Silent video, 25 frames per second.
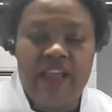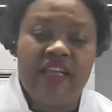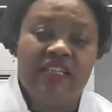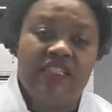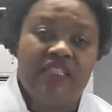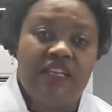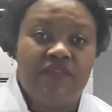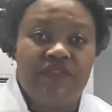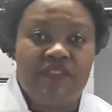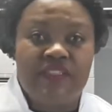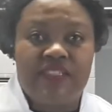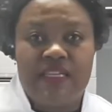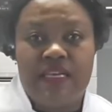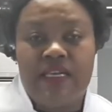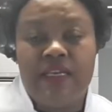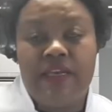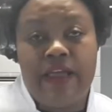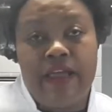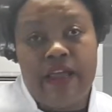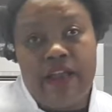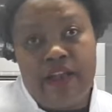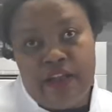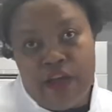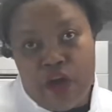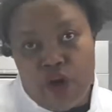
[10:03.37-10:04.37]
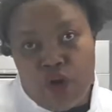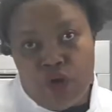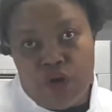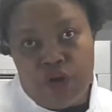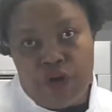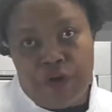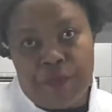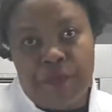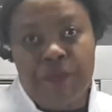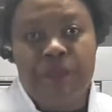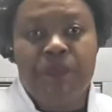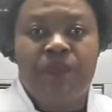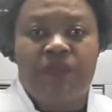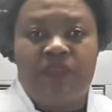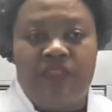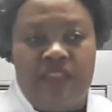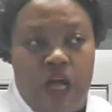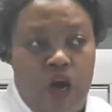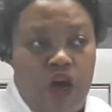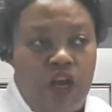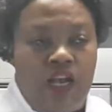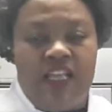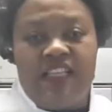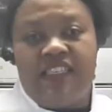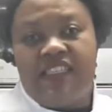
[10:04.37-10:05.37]
as I've said earlier on.
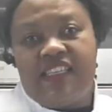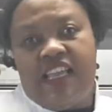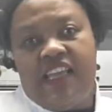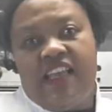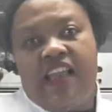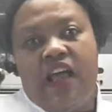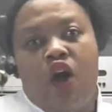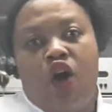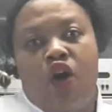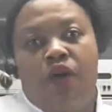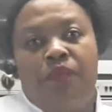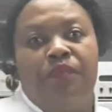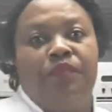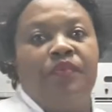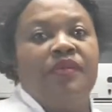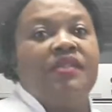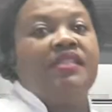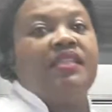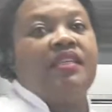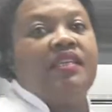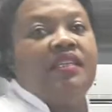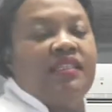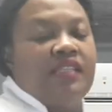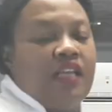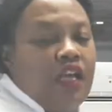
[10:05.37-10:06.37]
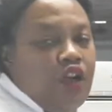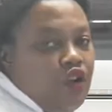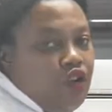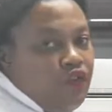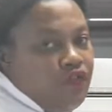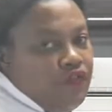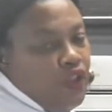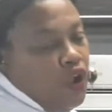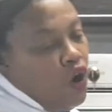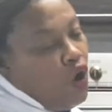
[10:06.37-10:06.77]
Now let's get our biscuits out of the